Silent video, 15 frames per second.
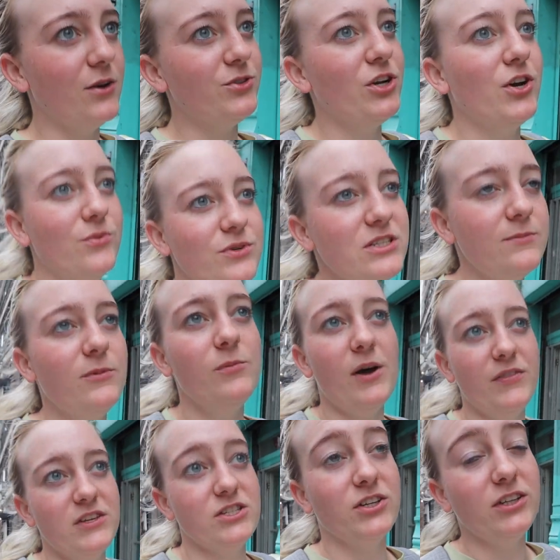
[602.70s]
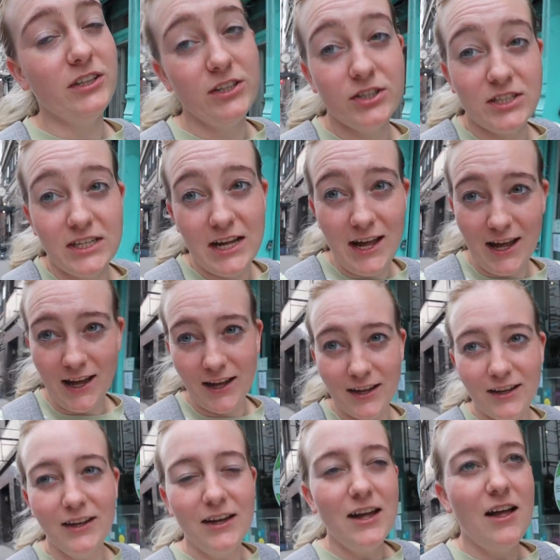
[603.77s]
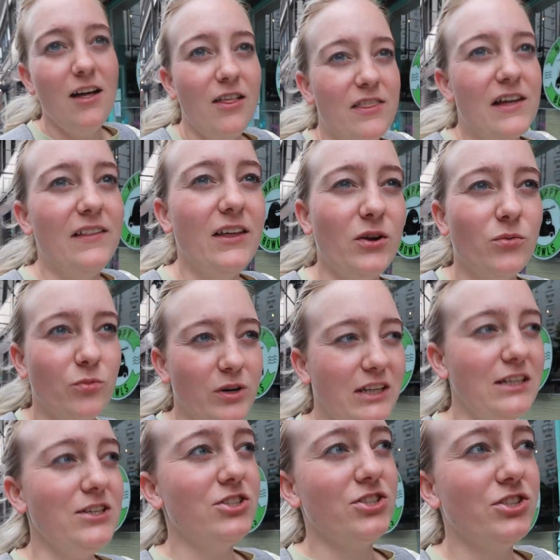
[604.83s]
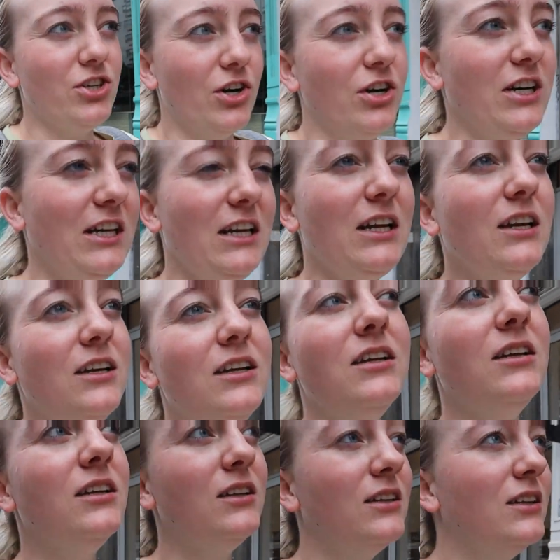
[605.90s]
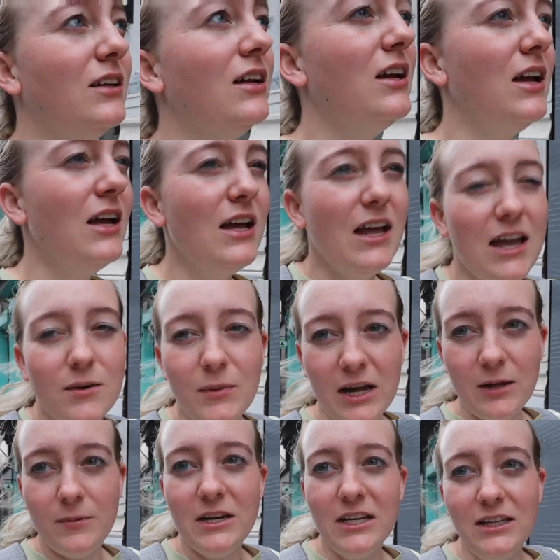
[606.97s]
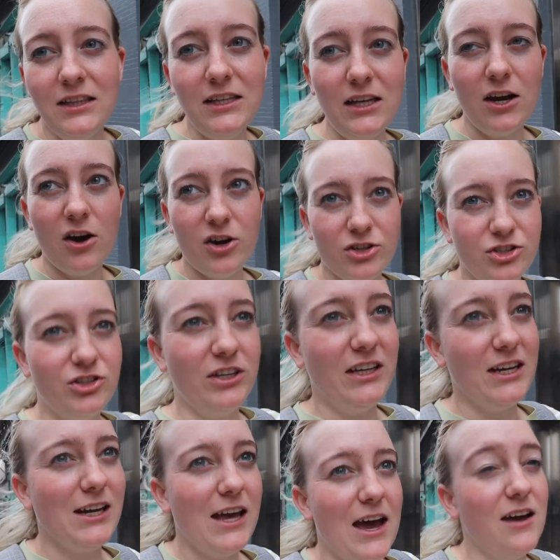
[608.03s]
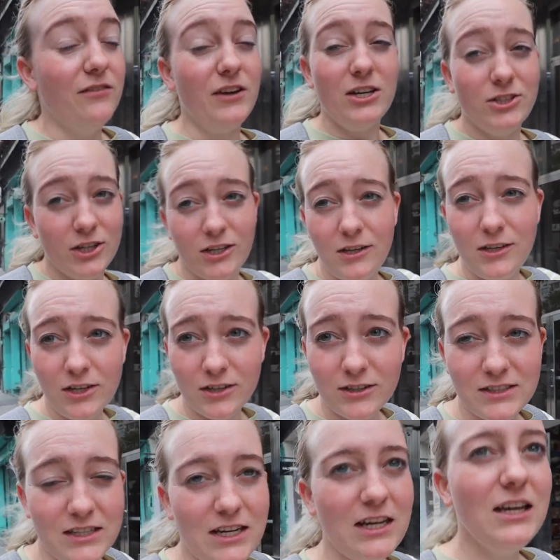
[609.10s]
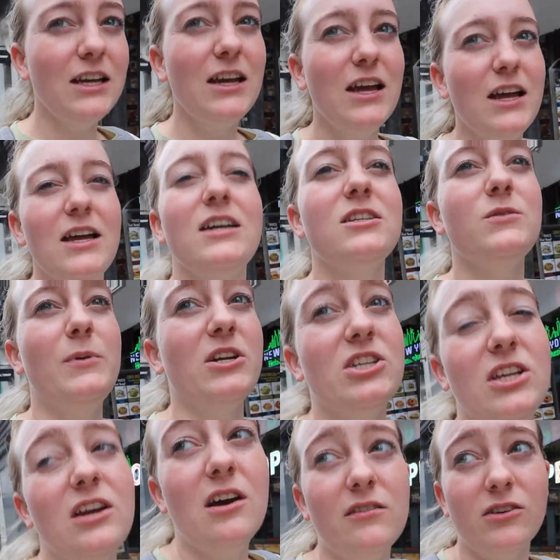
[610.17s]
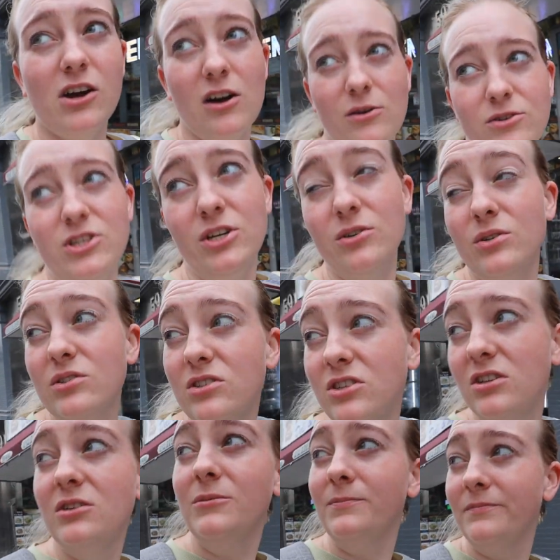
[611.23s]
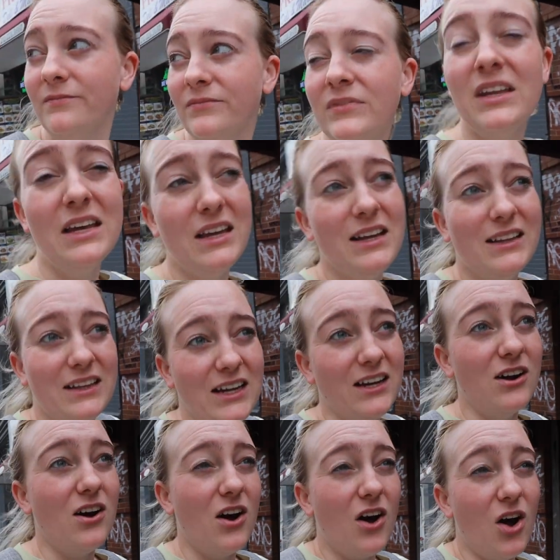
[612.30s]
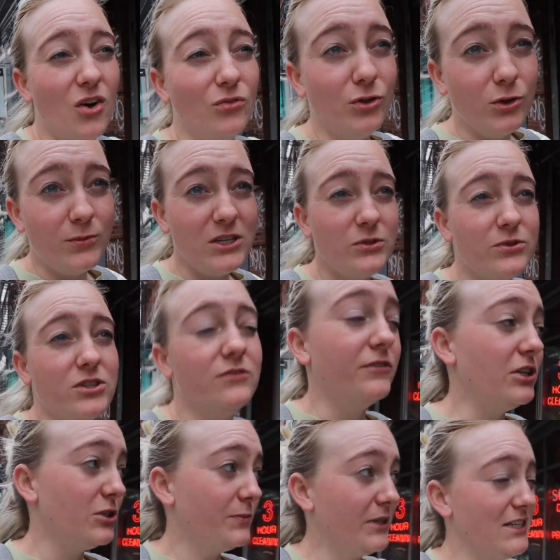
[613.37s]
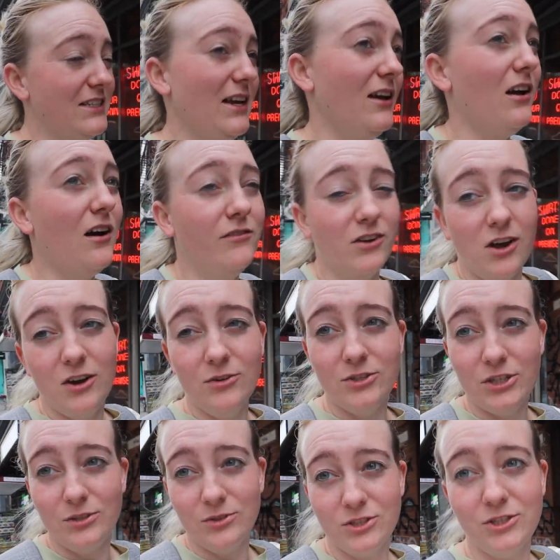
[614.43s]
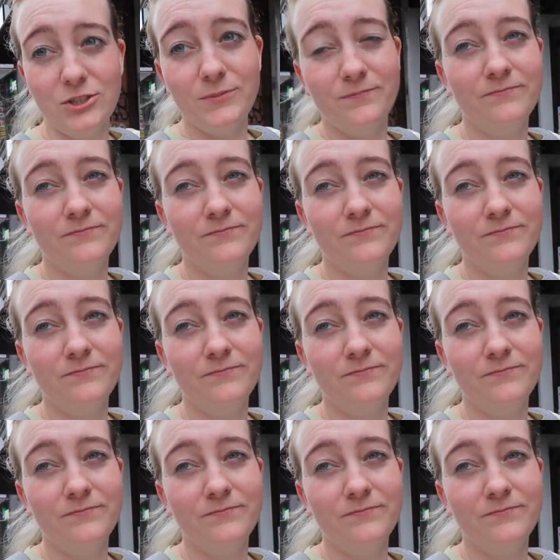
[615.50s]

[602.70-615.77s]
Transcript: was talking with someone about this earlier today, that like really started, in my opinion, the Australian cafe trend in New York City, especially avocado toast. Like, Ruby's was the first place that had avocado toast.